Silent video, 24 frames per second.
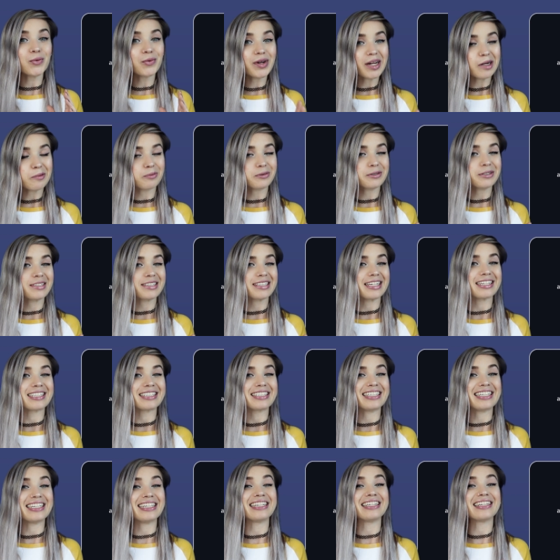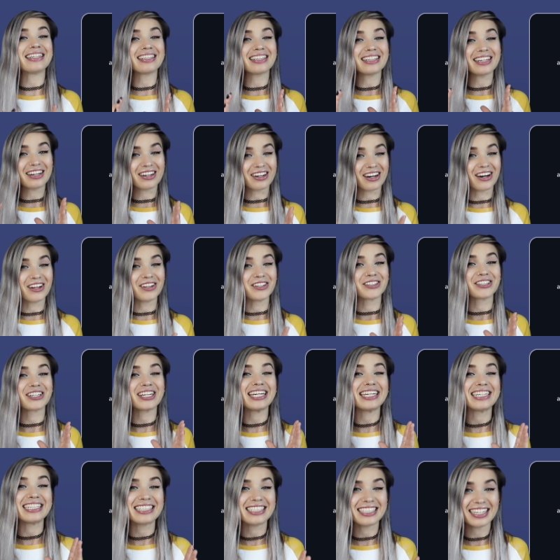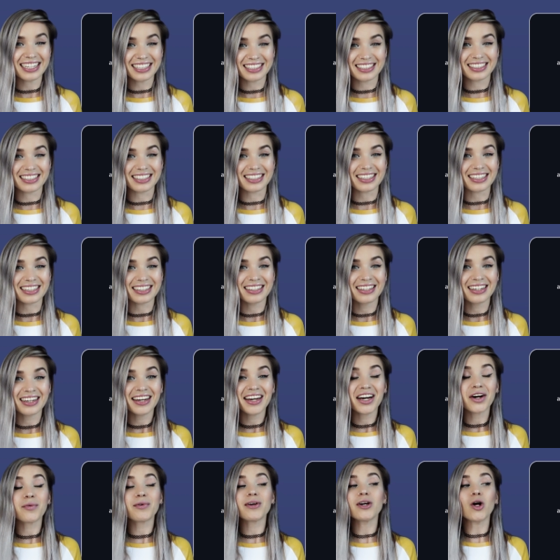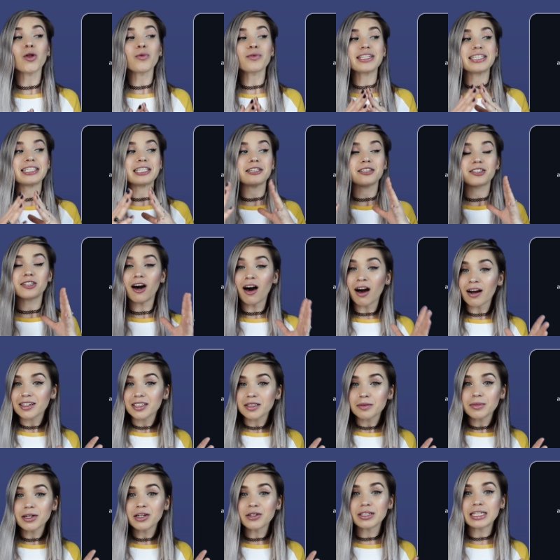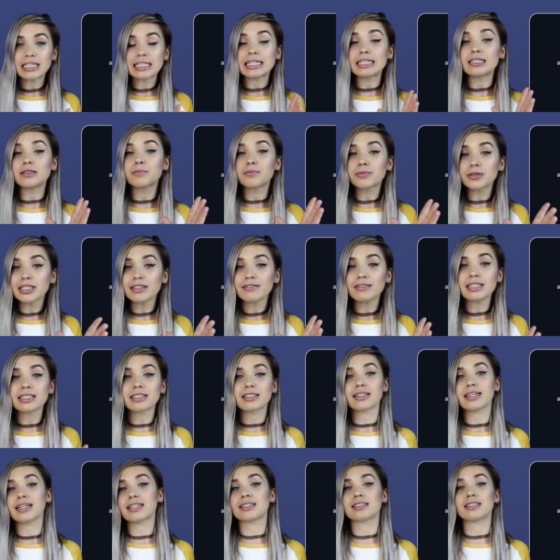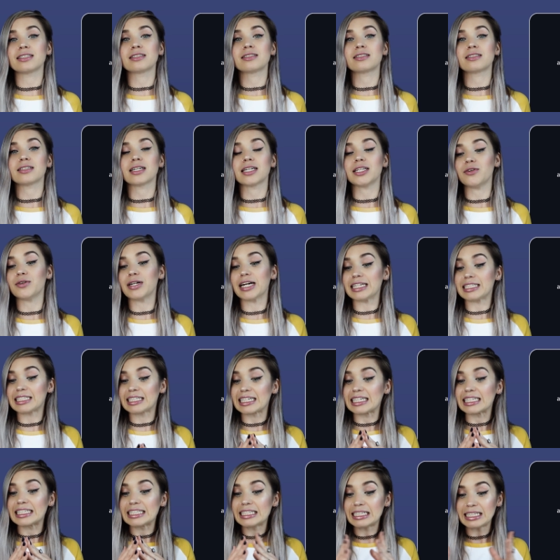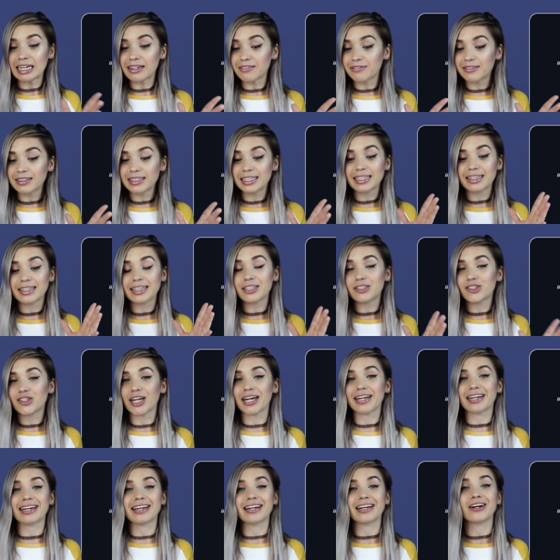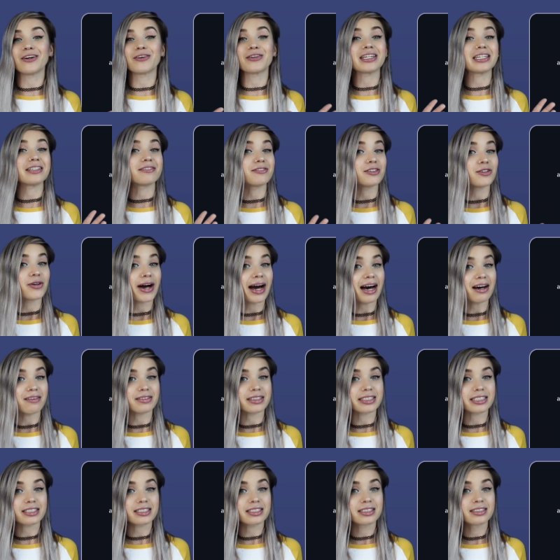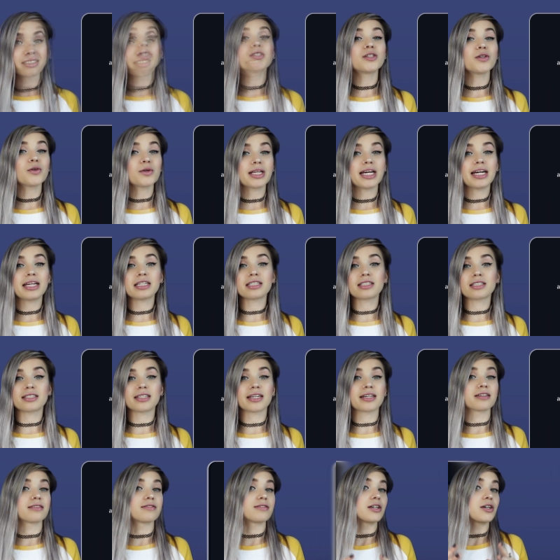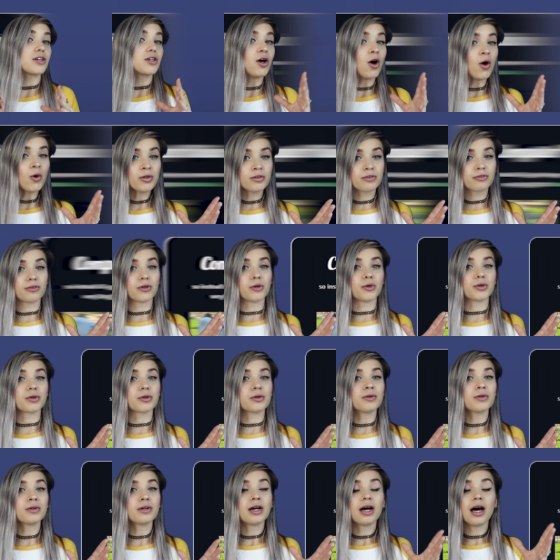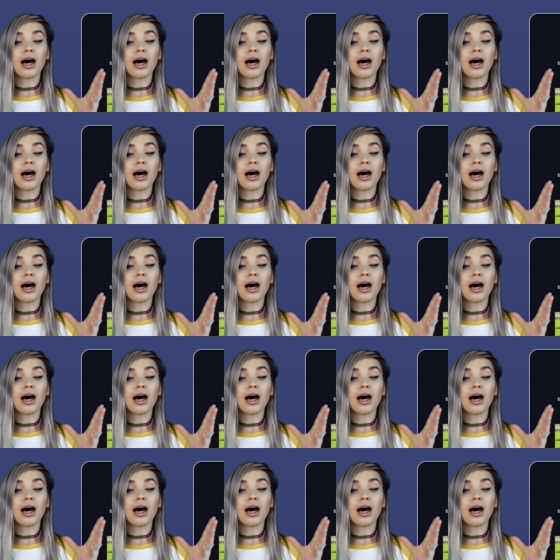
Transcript: representing the color intensity. We already talked about it in previous lessons and you guys can definitely check it out if you haven't. So then instead of a goat photo,